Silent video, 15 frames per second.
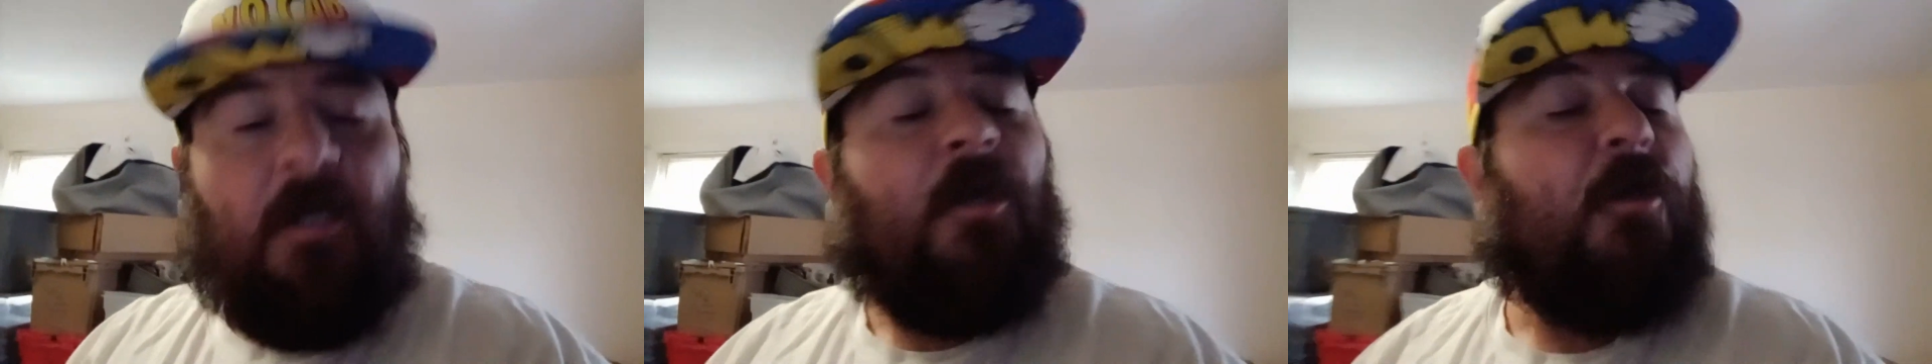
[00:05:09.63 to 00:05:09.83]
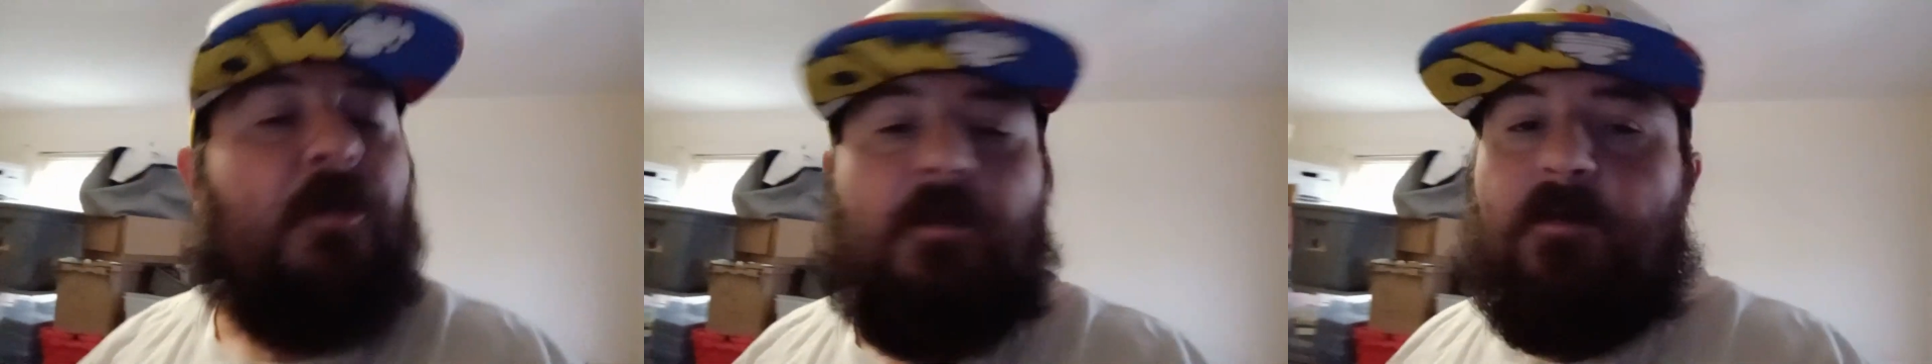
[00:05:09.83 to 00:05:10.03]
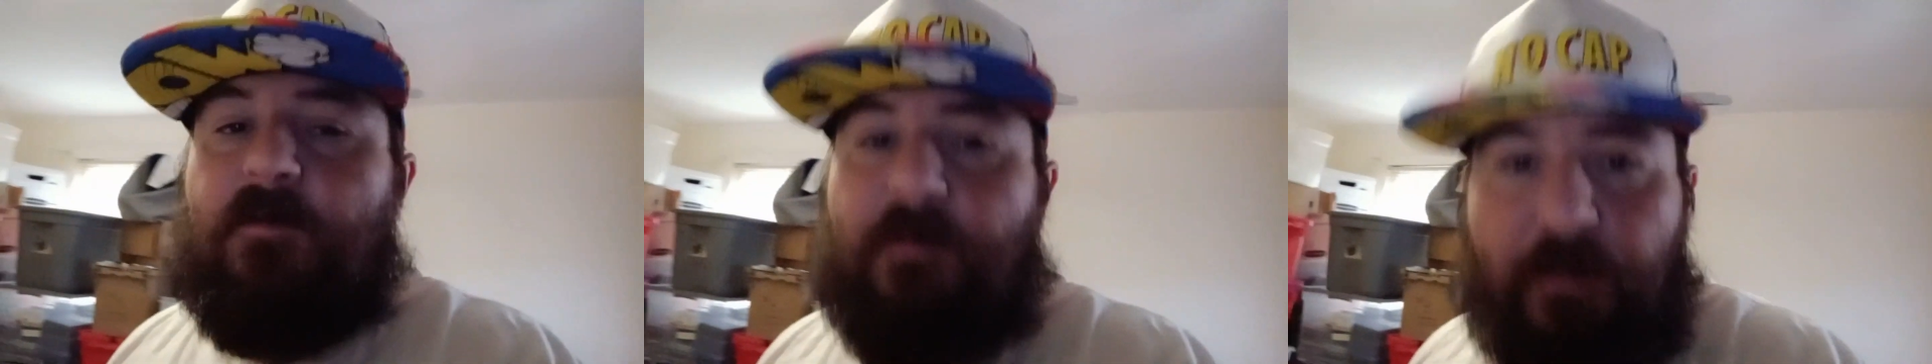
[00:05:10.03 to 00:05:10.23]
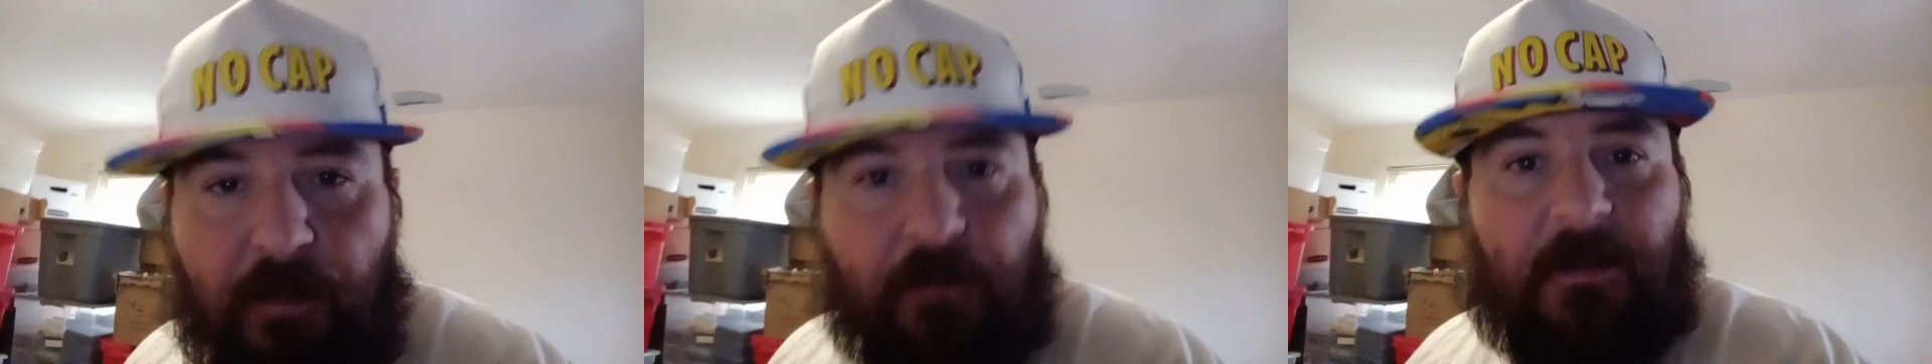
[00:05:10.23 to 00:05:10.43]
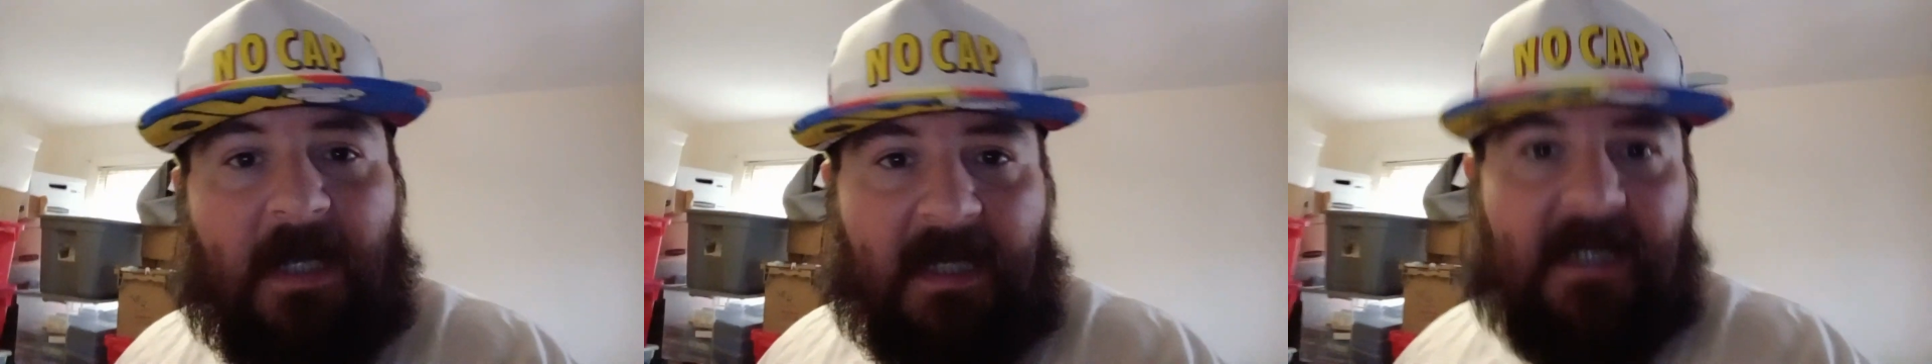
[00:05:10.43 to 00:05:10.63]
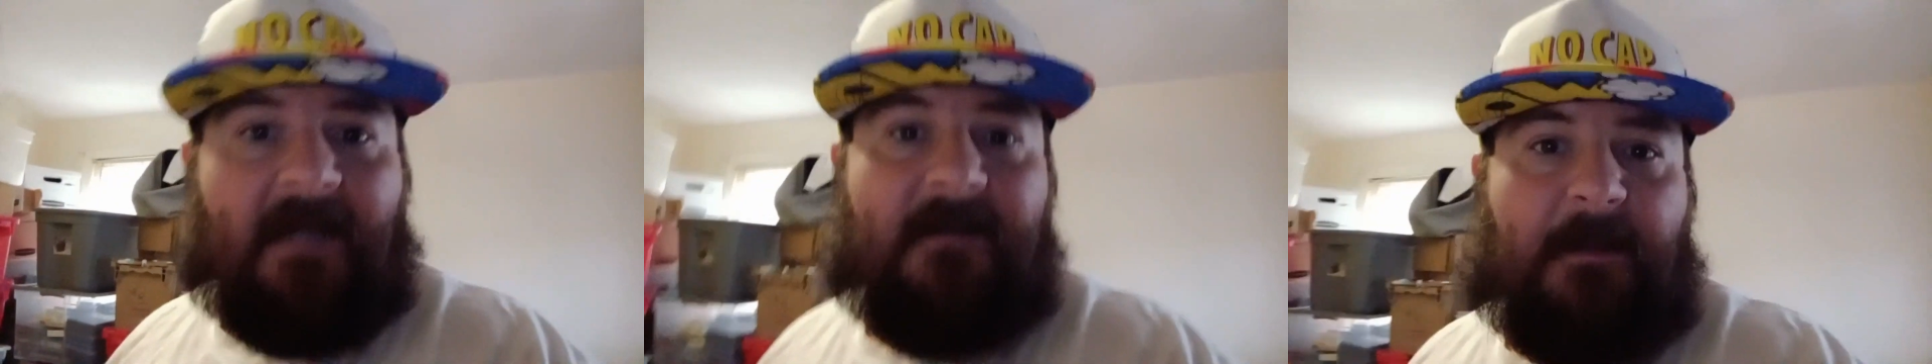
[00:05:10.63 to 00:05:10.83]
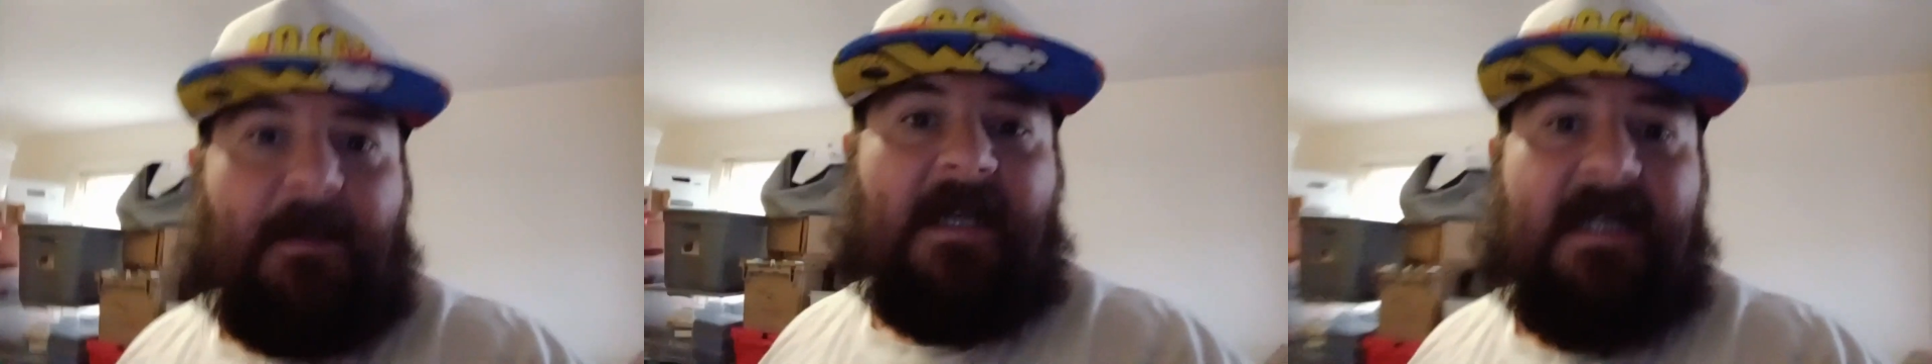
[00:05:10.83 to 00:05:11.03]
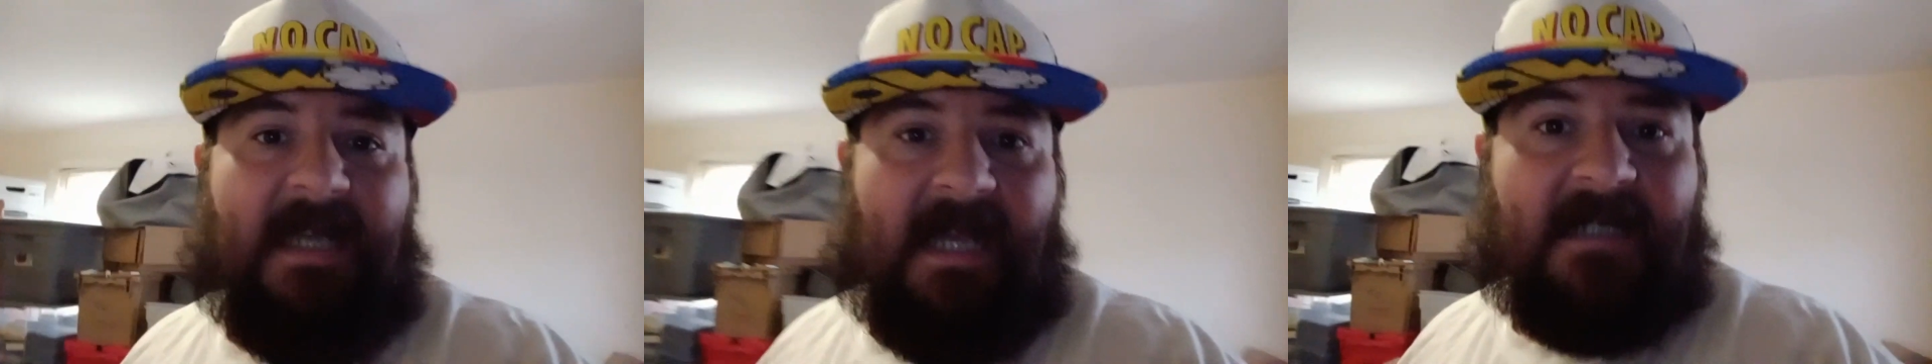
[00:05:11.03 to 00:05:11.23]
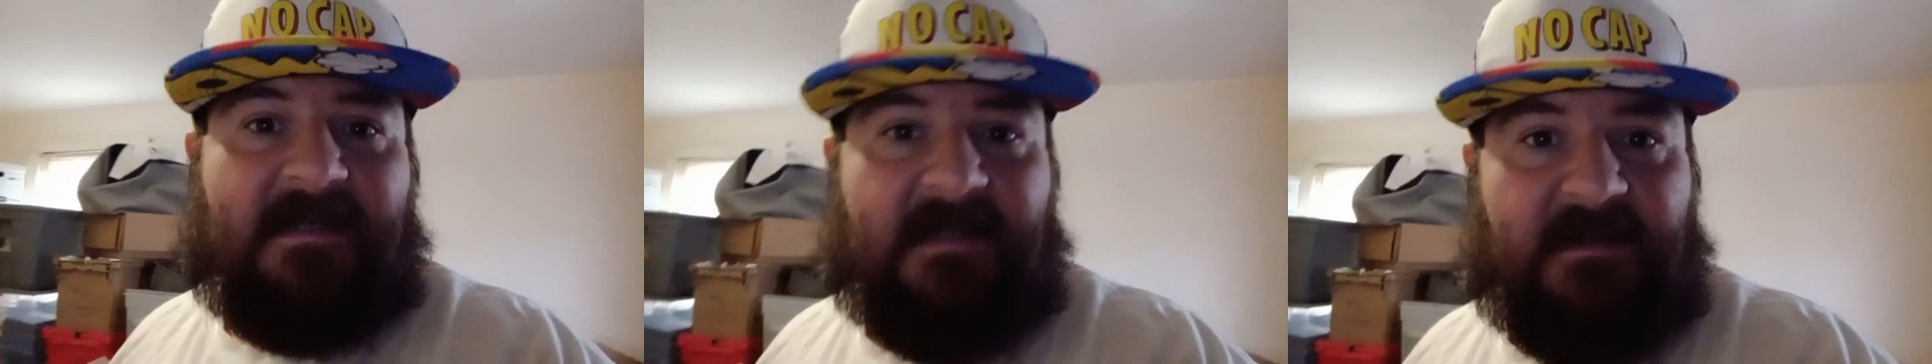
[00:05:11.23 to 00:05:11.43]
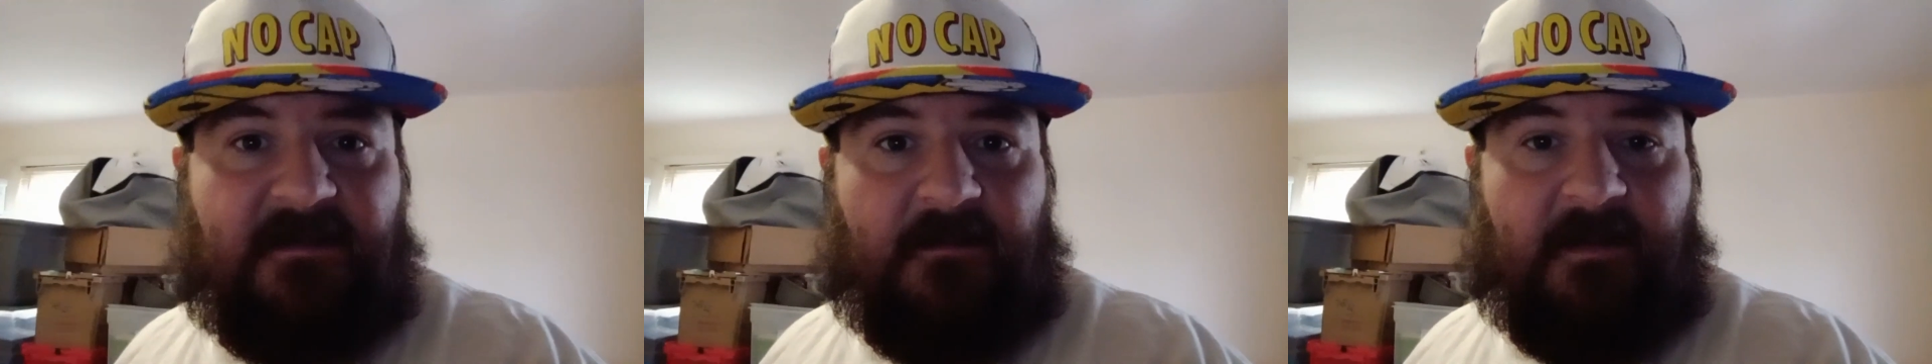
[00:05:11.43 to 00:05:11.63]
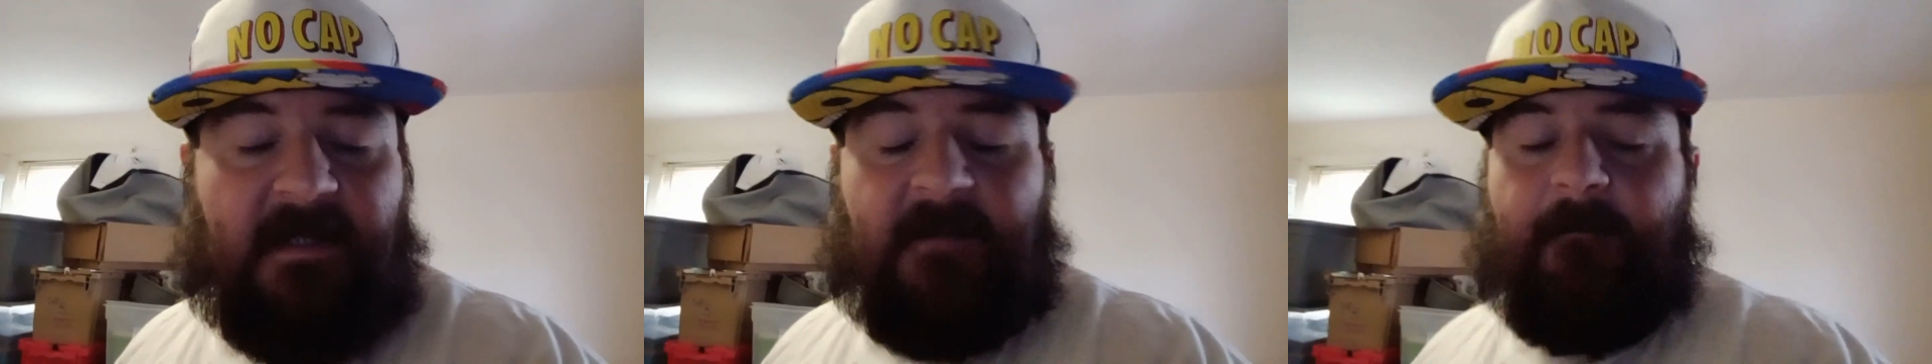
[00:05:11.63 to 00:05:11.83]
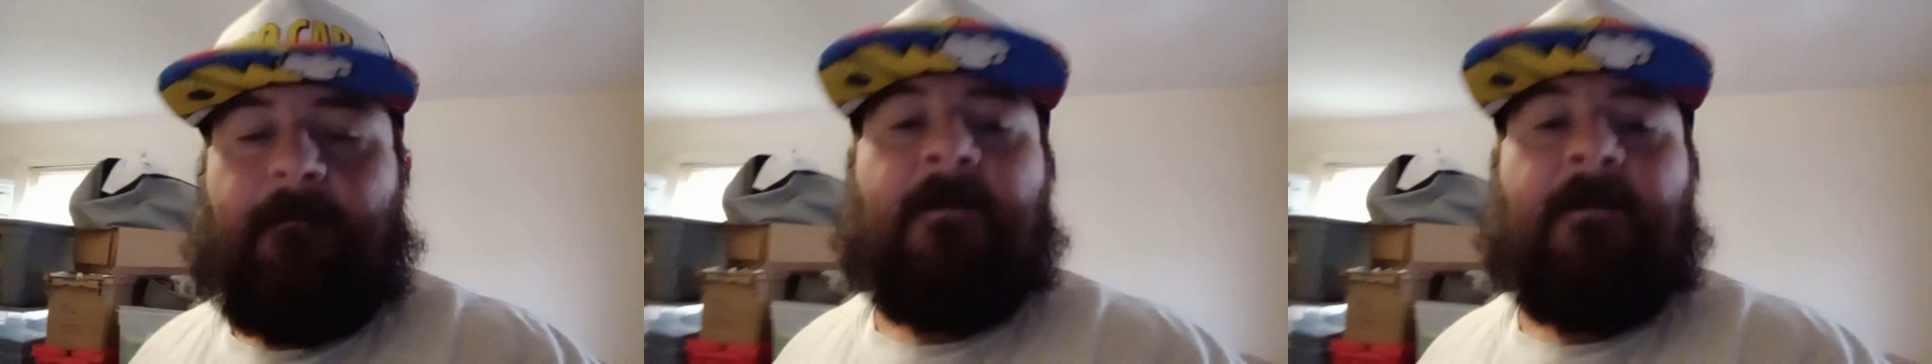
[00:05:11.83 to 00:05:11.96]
You do not have to pay taxes on it.